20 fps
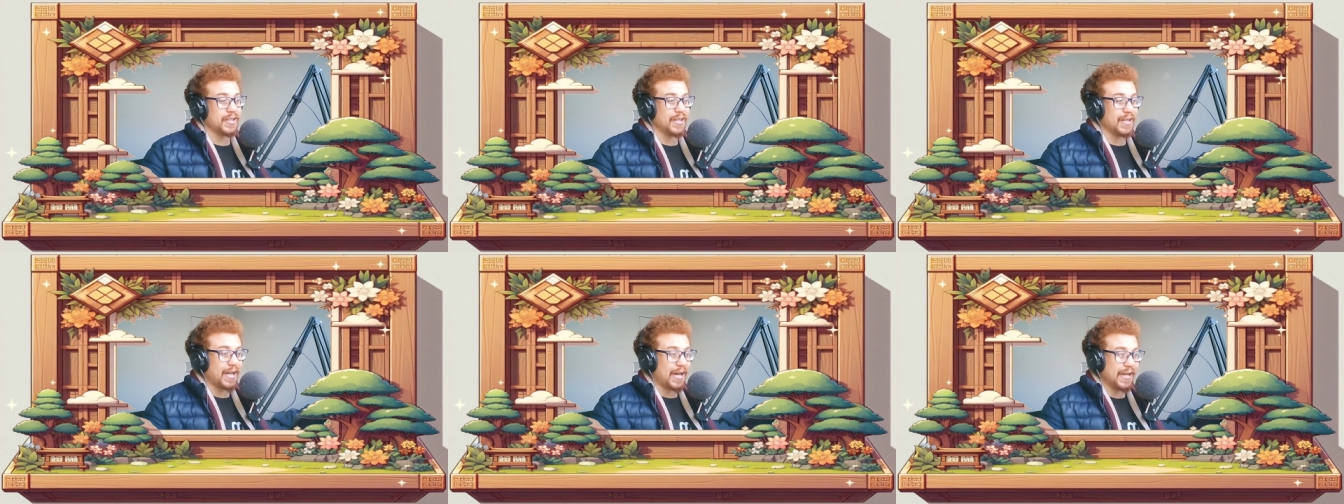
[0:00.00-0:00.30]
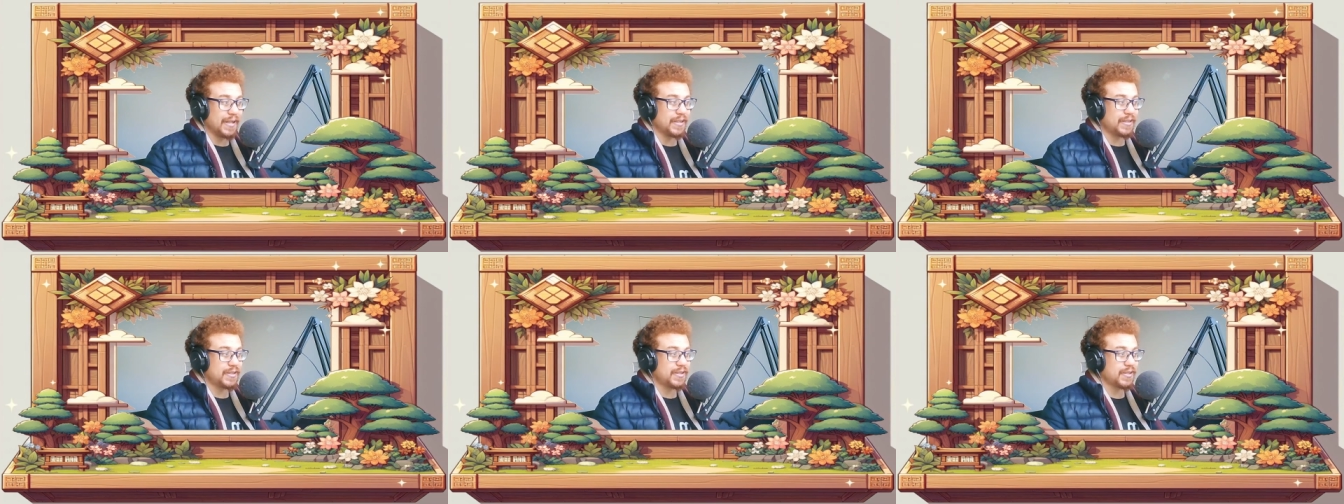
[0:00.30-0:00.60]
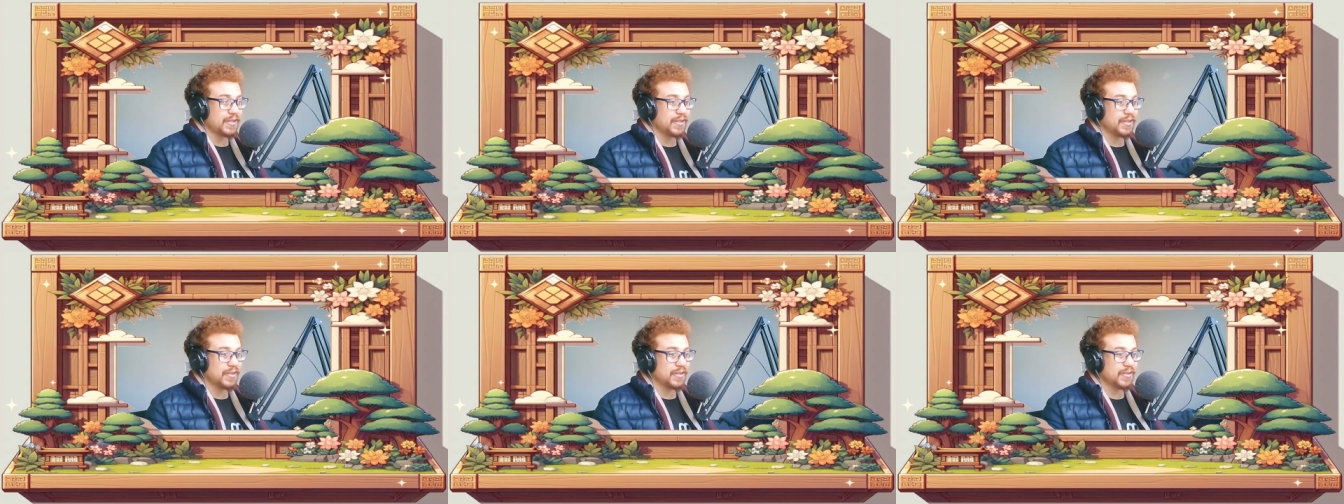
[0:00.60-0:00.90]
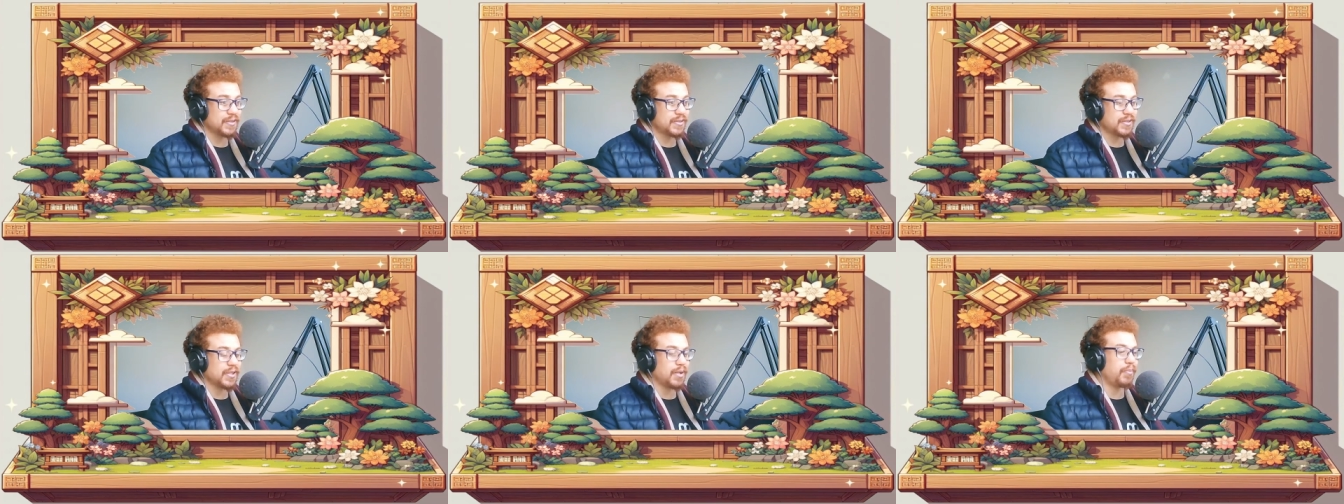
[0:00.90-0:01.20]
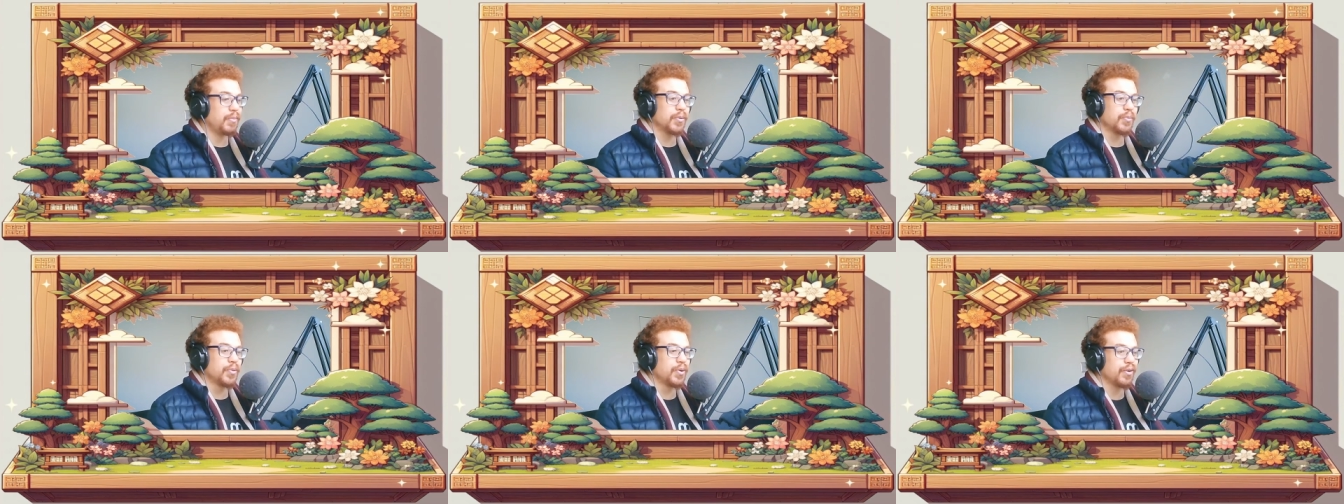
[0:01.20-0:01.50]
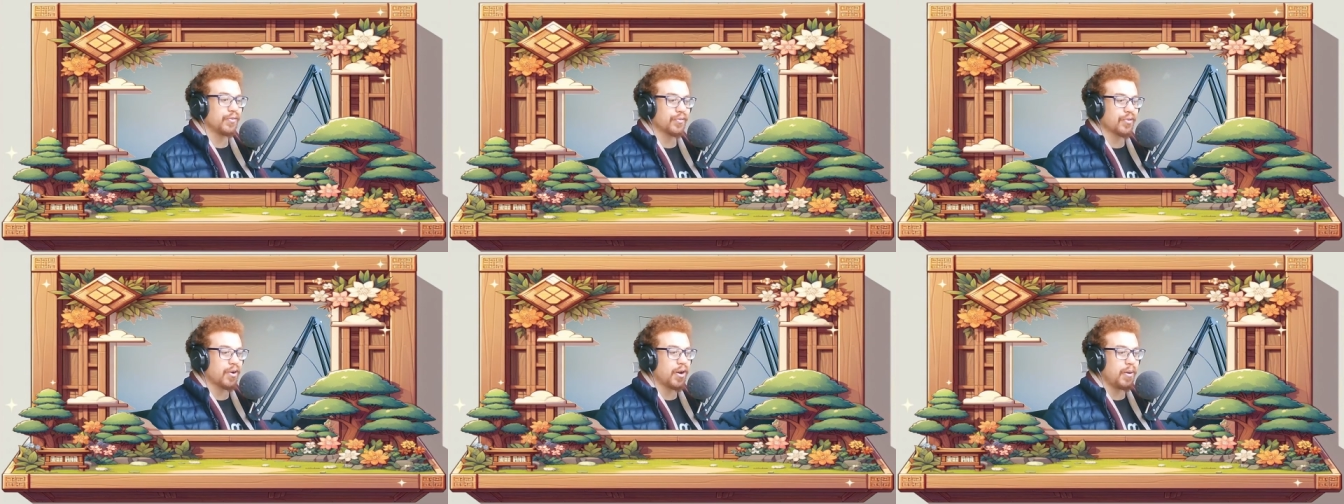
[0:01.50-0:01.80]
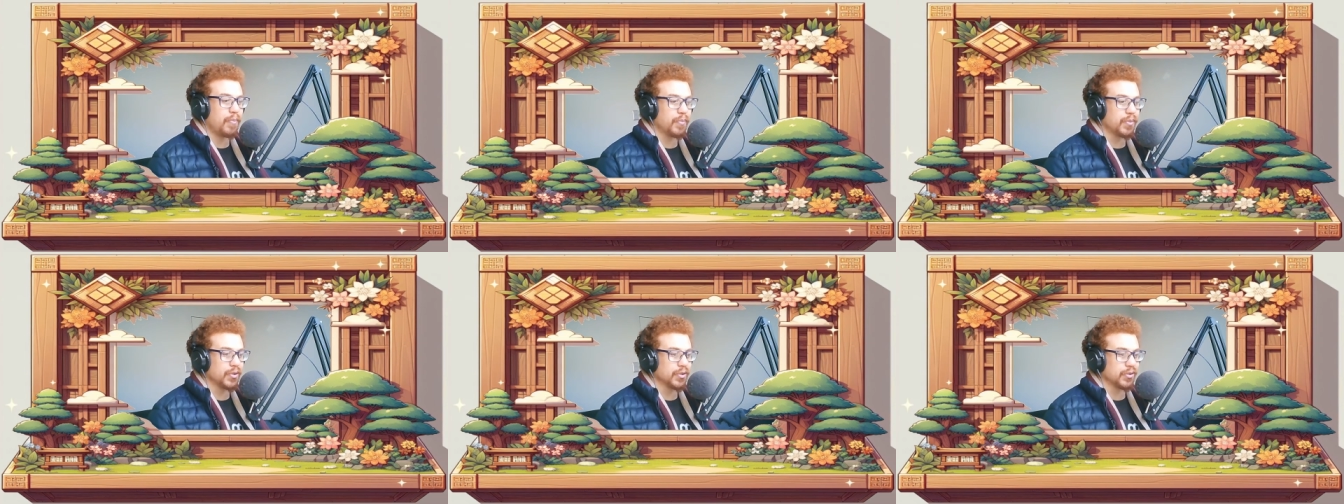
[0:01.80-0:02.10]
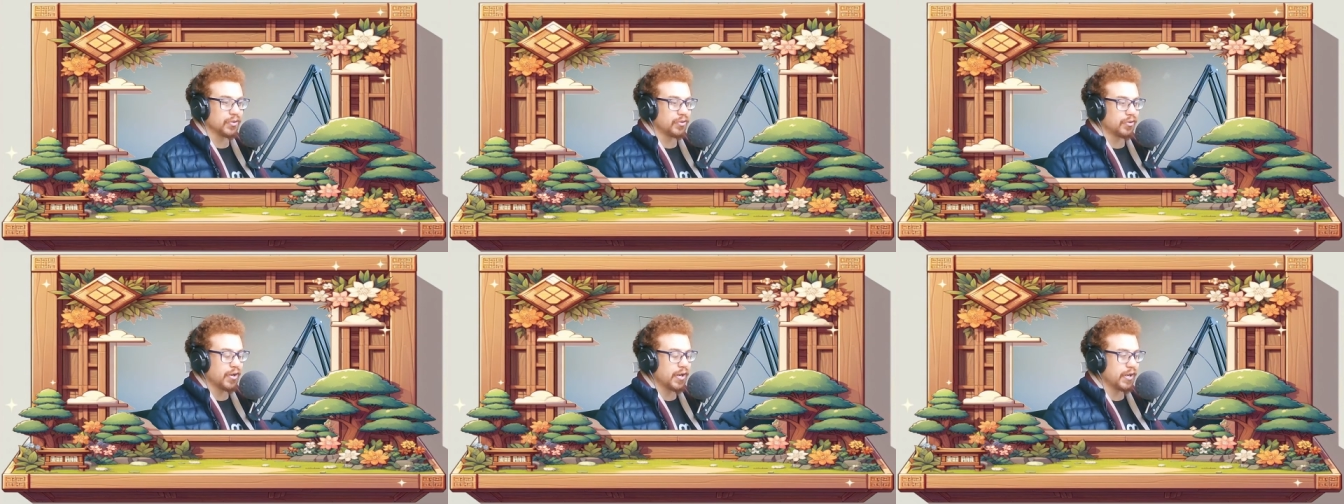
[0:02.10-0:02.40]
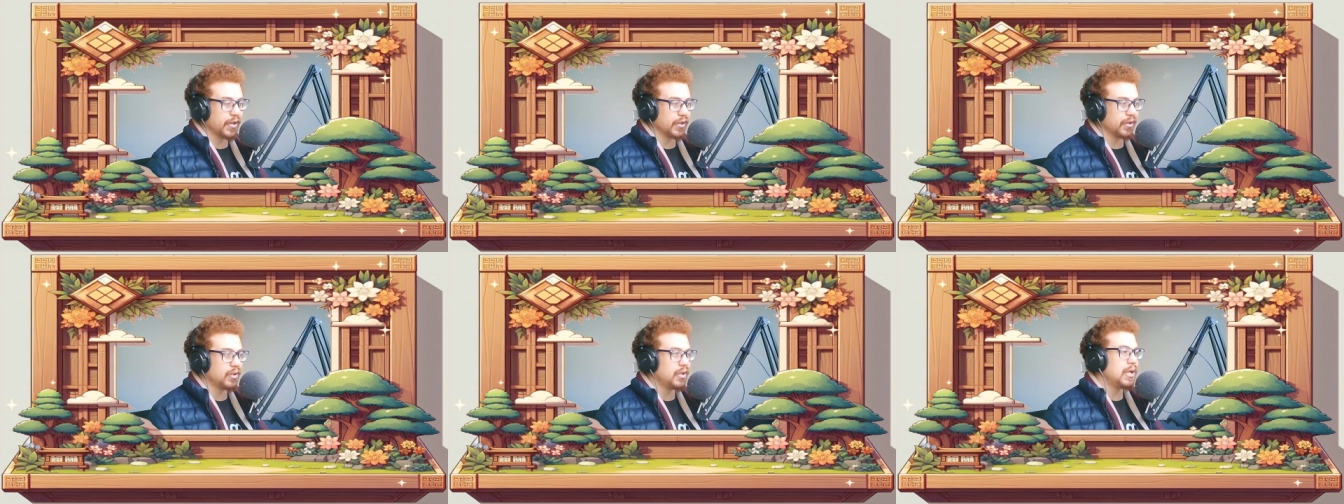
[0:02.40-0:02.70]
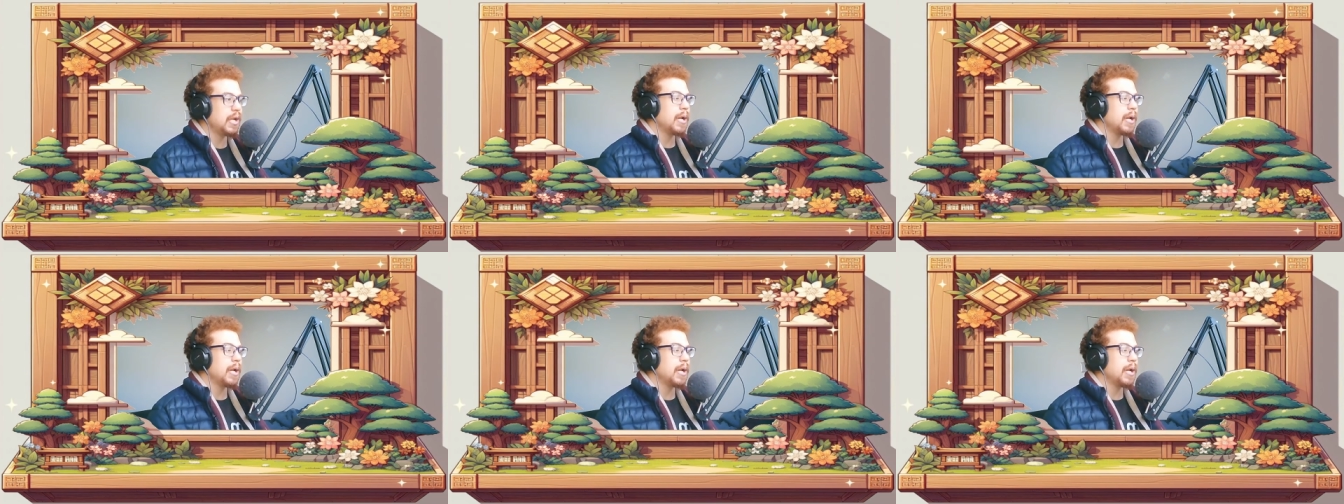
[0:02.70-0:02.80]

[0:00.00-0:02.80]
Light, someone would have crumbled already.